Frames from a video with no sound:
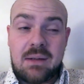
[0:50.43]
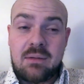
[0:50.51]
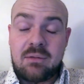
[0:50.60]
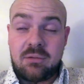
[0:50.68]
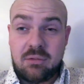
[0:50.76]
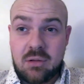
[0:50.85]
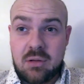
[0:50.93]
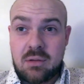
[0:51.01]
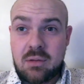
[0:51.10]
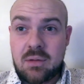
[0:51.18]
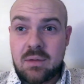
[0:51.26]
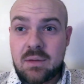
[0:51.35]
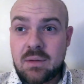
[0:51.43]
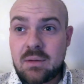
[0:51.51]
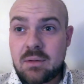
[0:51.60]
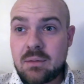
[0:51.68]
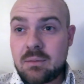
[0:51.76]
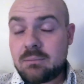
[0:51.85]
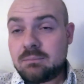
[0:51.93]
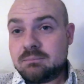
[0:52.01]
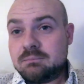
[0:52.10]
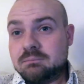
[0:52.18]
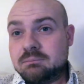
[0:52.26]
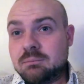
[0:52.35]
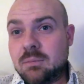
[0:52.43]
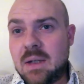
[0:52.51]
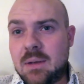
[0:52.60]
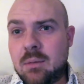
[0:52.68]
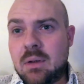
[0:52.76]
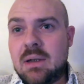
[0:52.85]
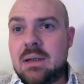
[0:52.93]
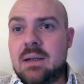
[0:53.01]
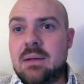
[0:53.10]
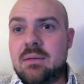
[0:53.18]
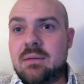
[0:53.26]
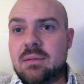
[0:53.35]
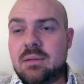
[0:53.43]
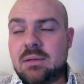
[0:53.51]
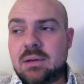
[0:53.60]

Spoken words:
in France. That's where I live.